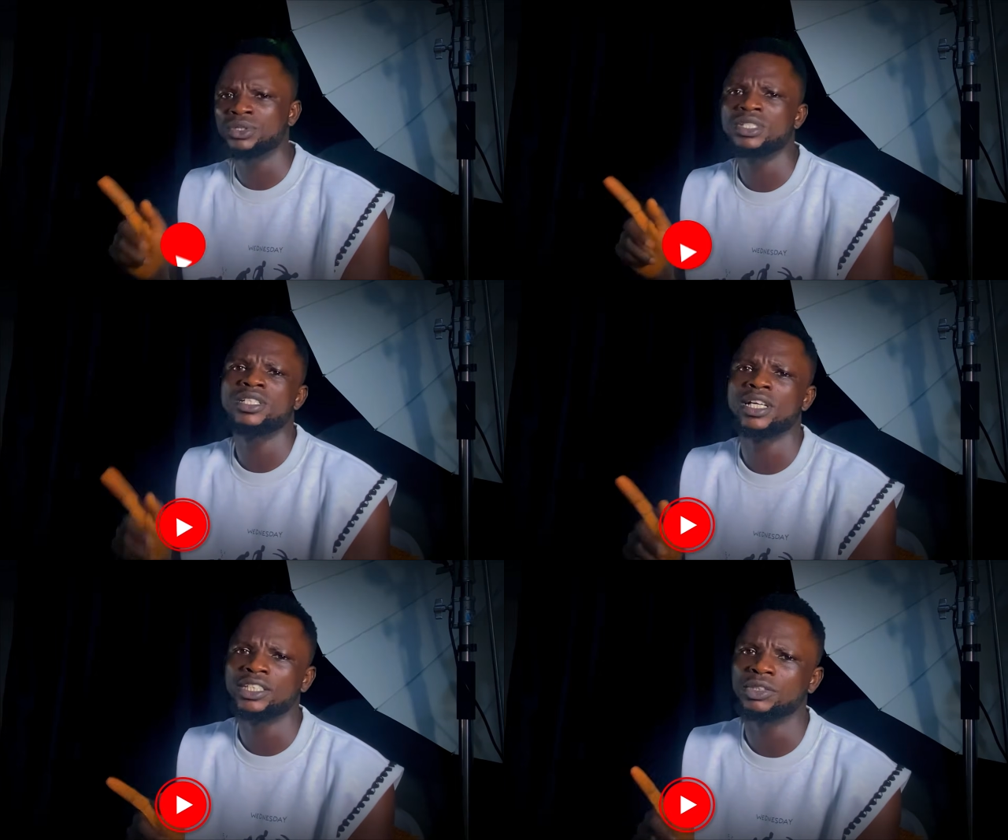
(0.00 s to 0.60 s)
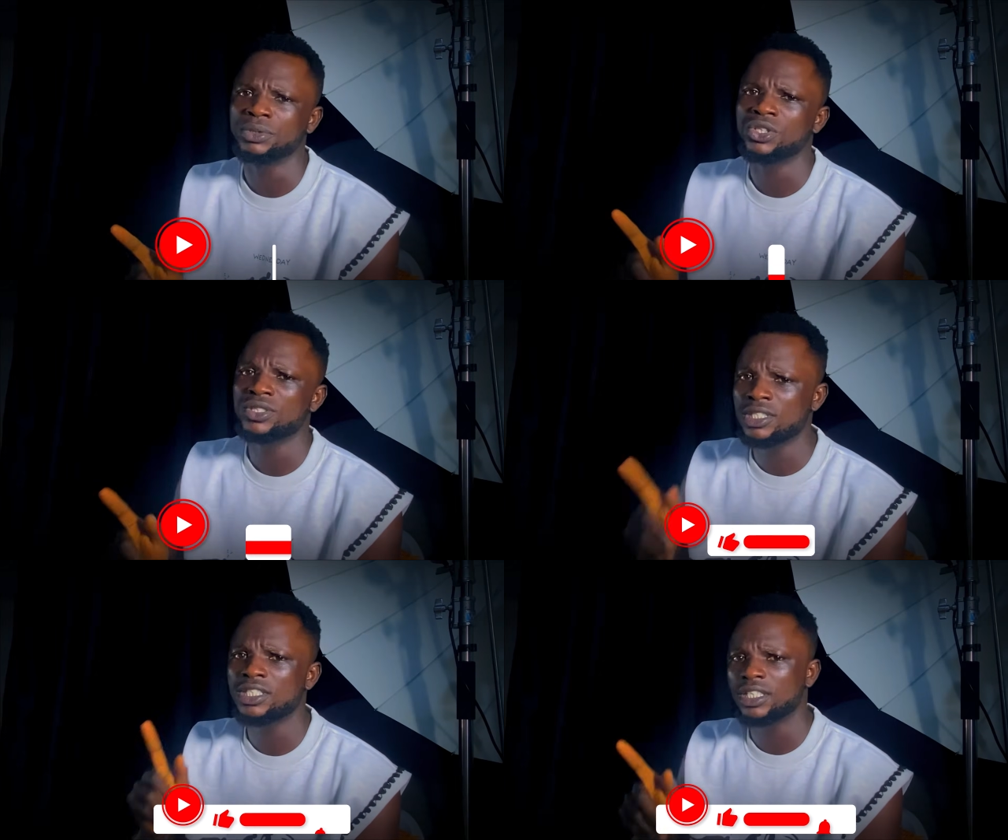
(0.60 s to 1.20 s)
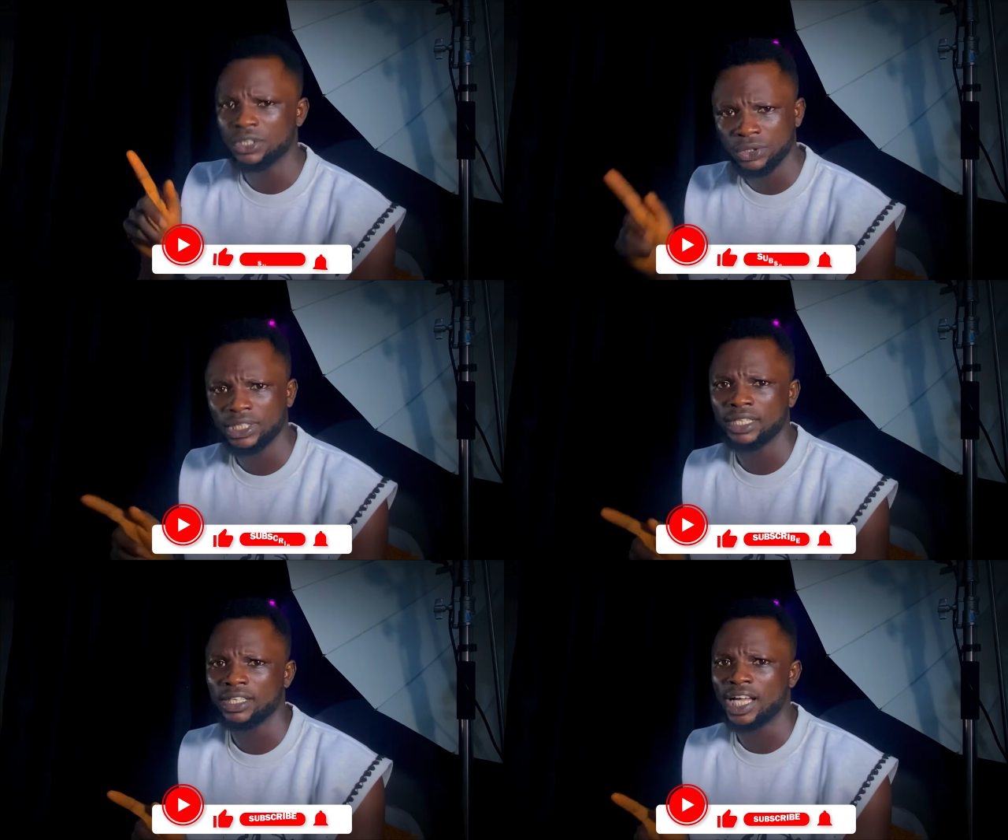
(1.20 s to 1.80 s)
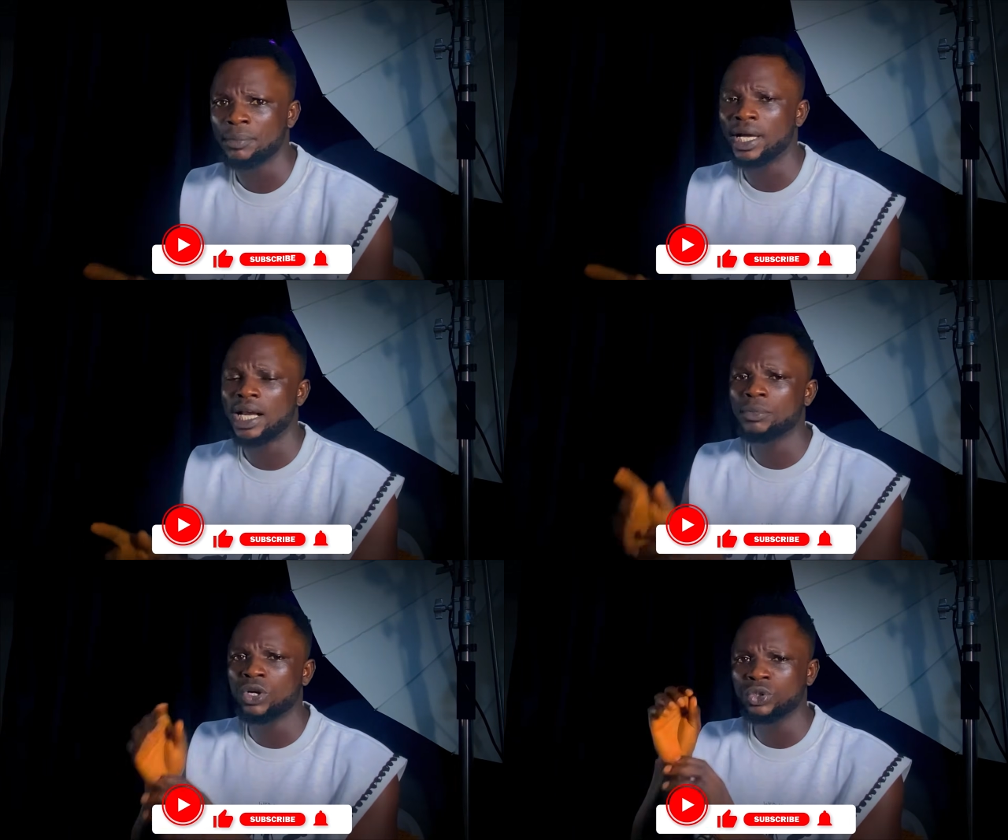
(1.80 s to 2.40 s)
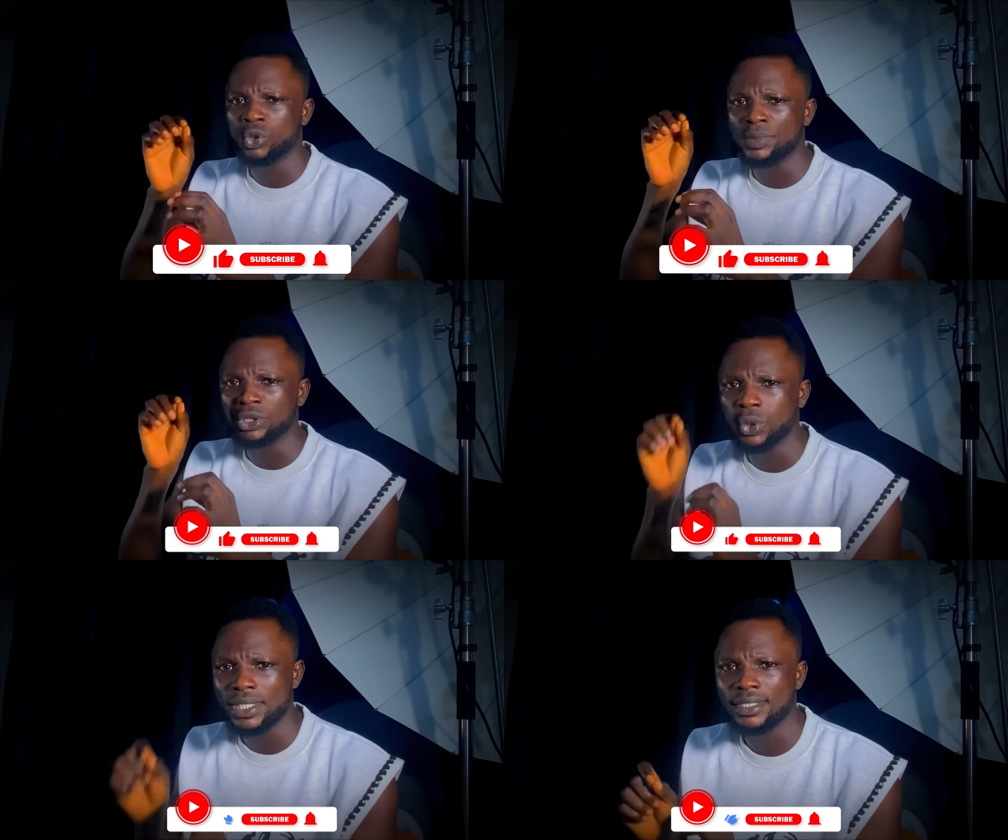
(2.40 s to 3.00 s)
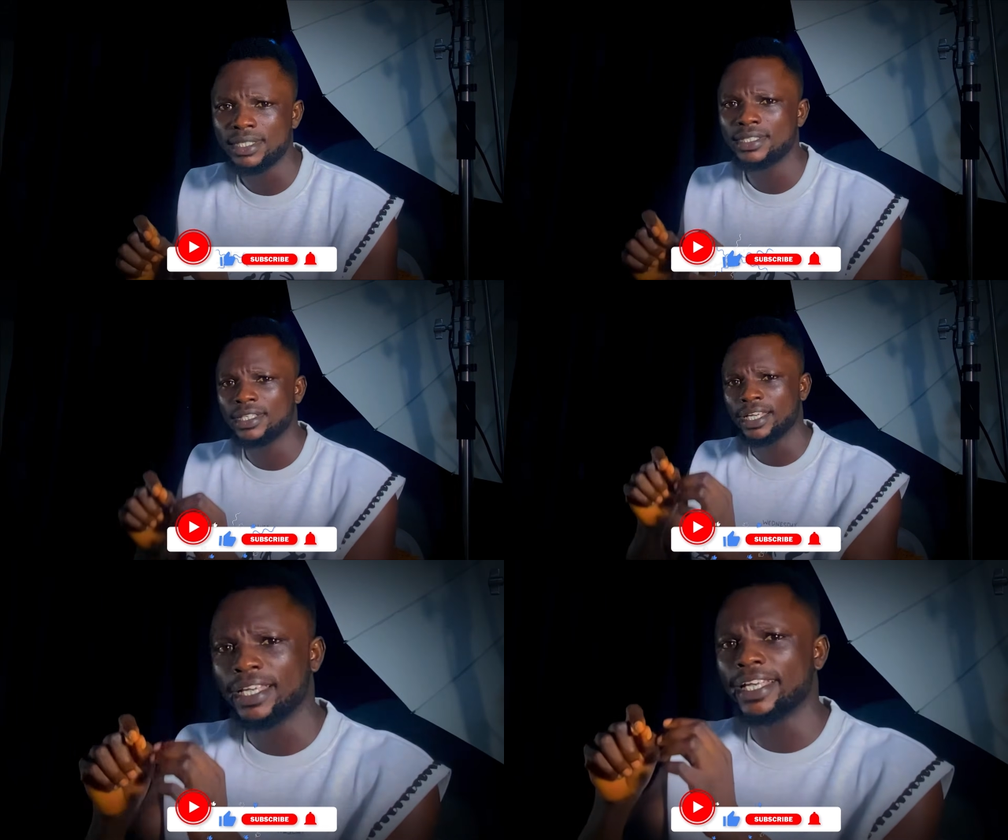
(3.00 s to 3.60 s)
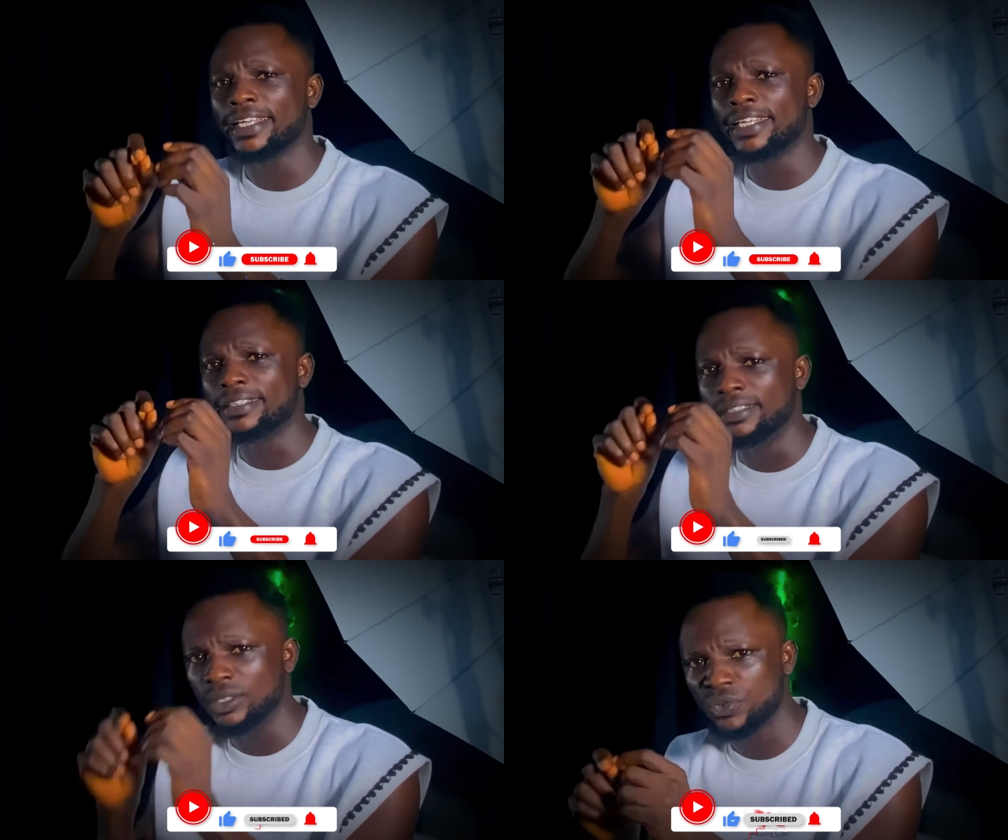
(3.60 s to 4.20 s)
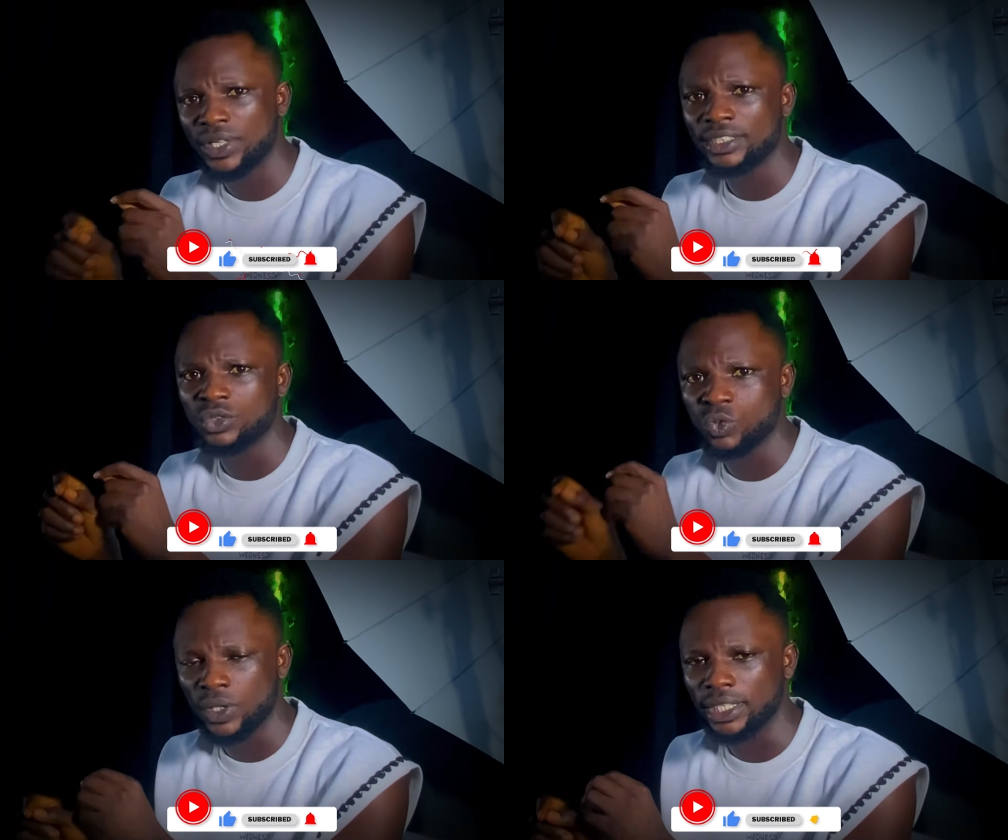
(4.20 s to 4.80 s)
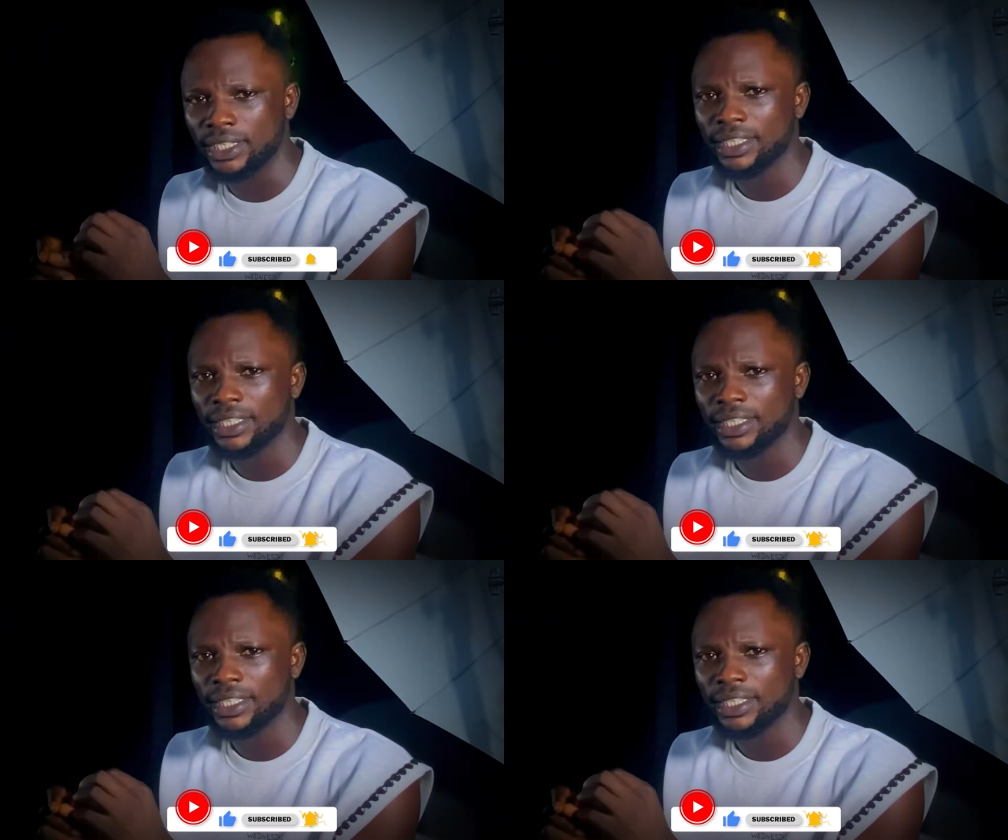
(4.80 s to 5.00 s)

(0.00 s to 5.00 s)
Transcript: to this channel because this is a new channel and I'm going to be doing things in a different way.